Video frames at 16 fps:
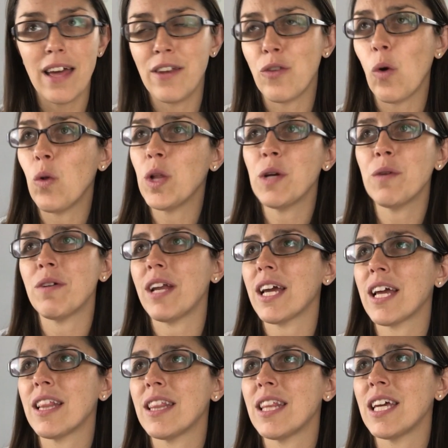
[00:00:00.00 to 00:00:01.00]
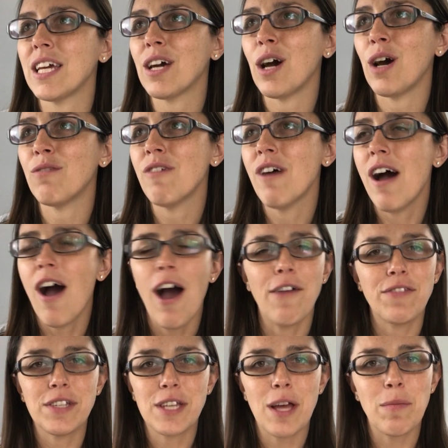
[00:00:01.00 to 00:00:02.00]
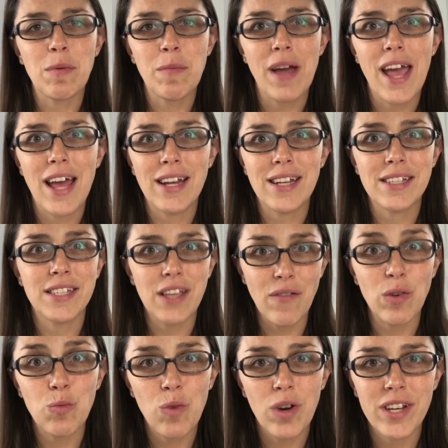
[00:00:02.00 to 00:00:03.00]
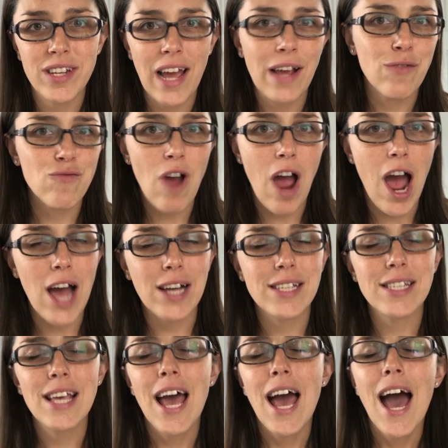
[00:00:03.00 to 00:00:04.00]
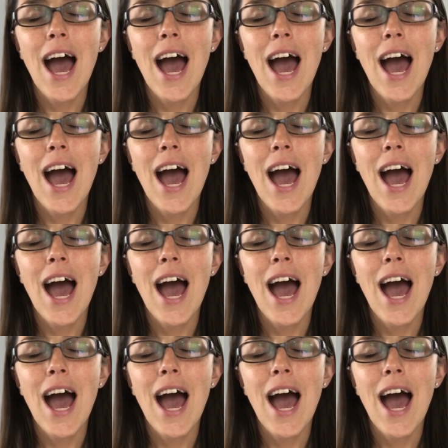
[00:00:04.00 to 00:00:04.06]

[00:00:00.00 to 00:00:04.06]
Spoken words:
and the only one I can think of off the top of my head is 719 Rocks.